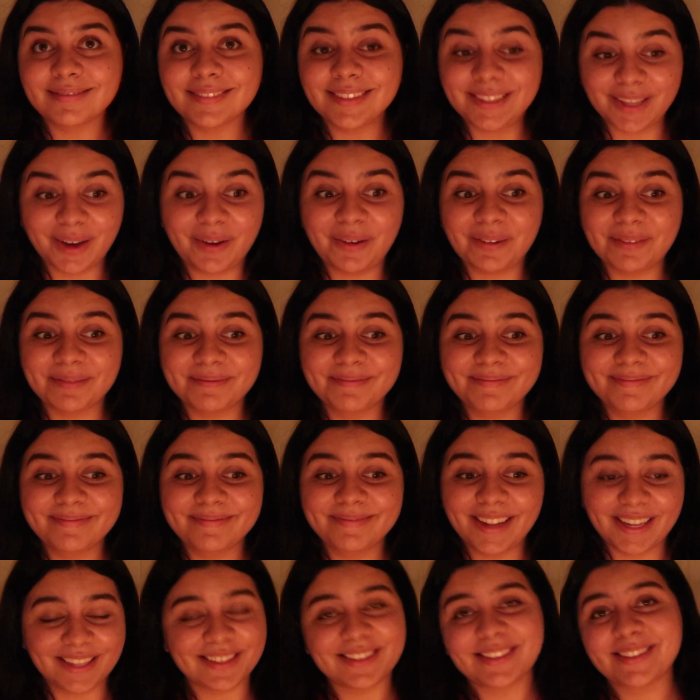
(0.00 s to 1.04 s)
So
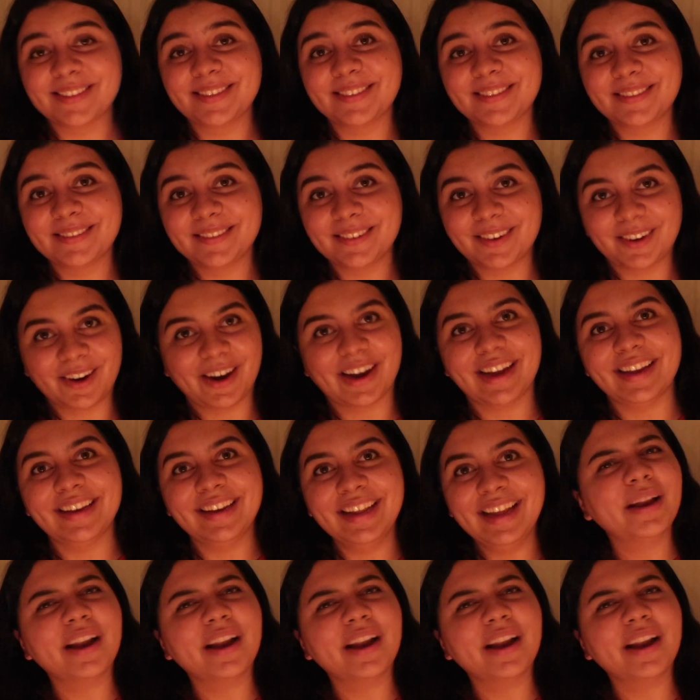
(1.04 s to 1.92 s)
that's great.